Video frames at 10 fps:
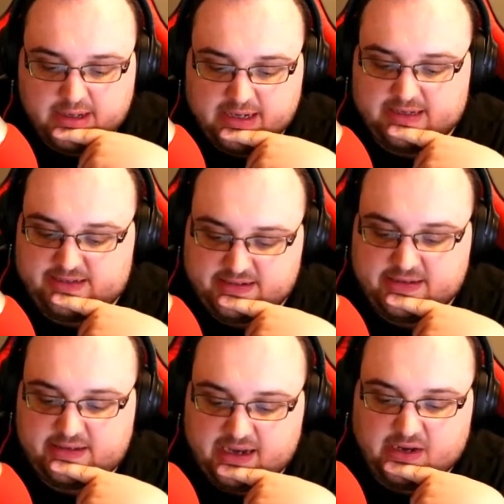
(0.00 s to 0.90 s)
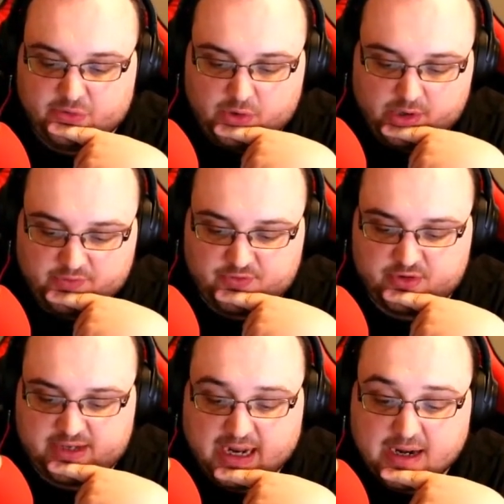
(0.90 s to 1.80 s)
it didn't take long for
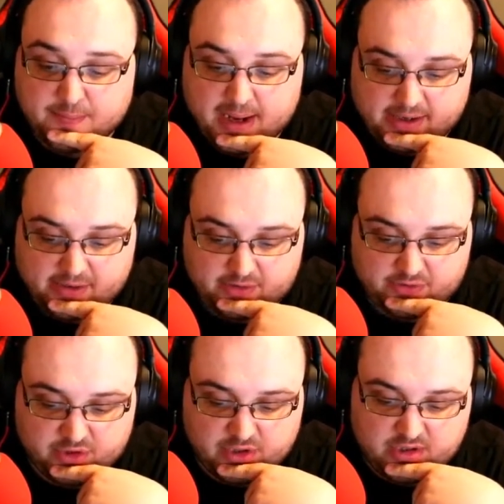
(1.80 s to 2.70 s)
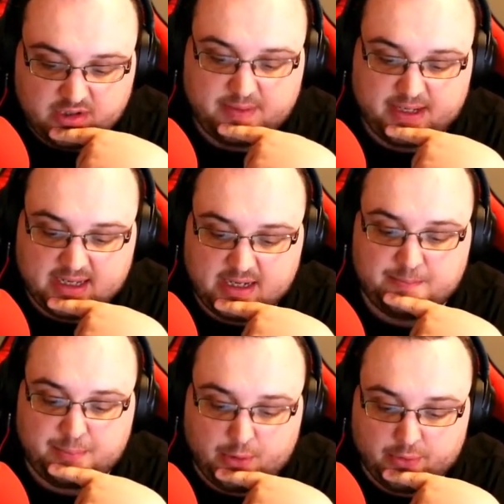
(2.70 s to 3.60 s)
data miners to begin
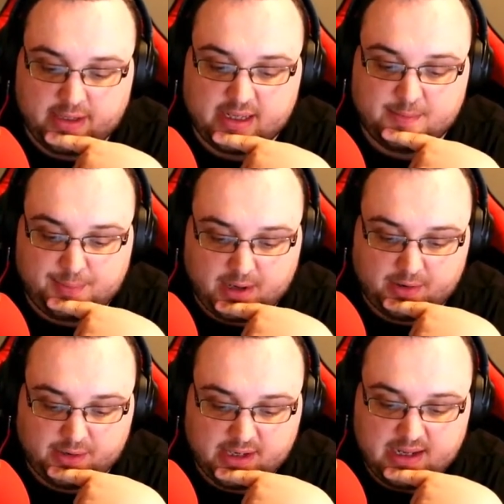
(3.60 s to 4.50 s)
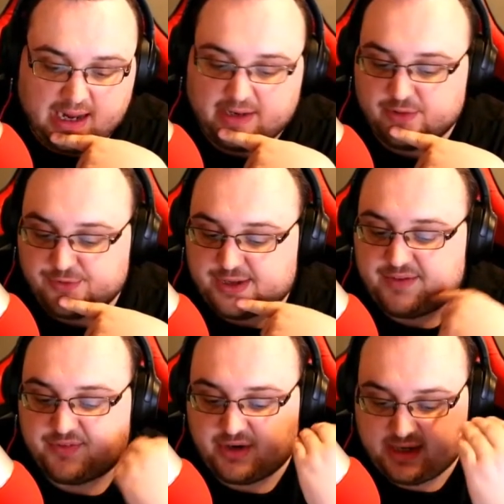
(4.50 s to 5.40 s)
pulling it apart and looking
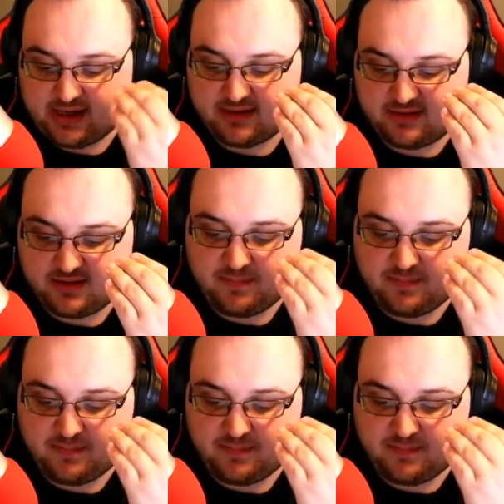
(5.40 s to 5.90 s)
for hints